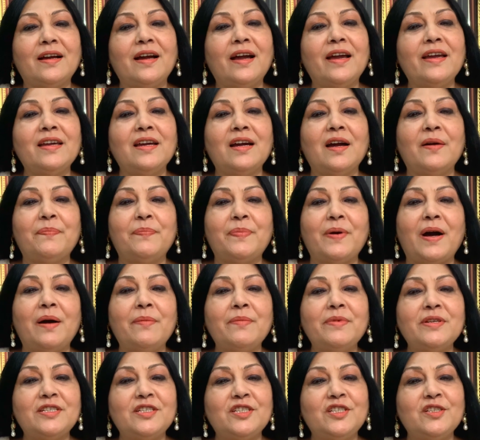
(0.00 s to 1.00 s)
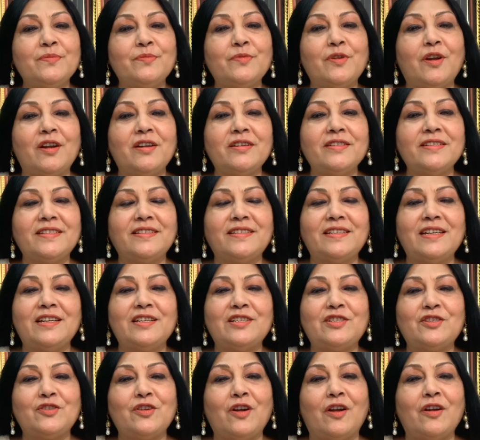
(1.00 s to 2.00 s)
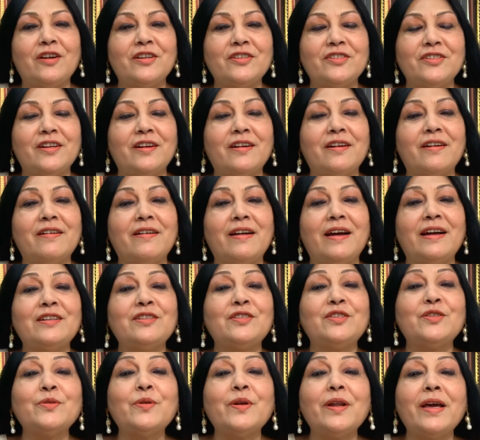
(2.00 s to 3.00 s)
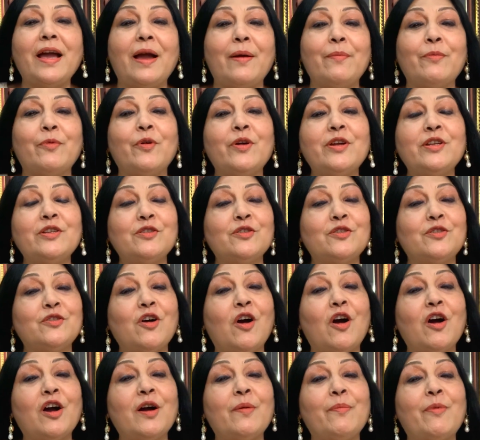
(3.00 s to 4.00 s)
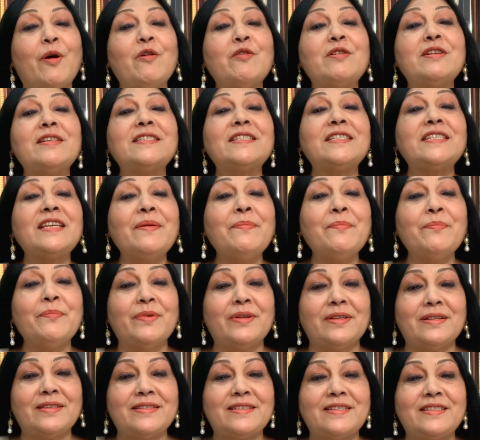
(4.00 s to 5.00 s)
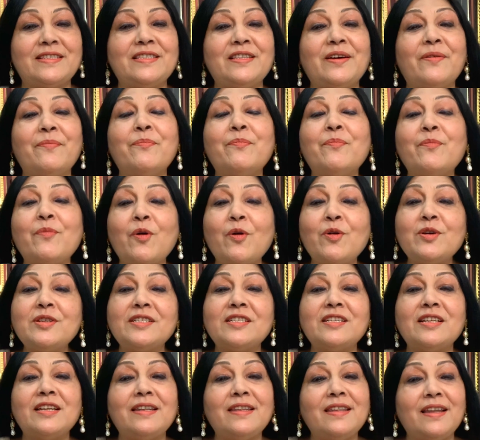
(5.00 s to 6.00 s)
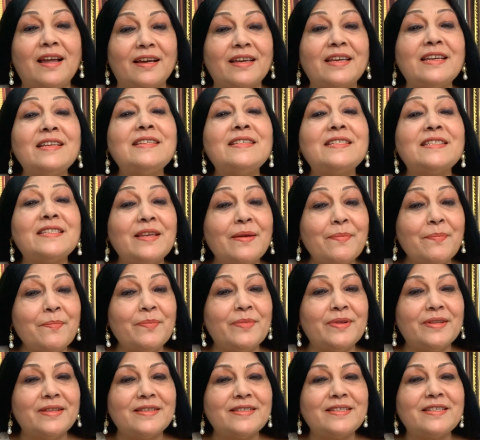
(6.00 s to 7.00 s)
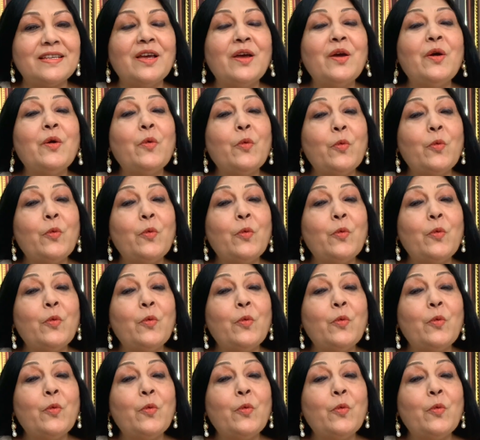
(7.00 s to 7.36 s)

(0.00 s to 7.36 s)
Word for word: Ghai, palmist, numerologist, and astrologer, and today I'm going to talk about symbols, the most lucky symbols,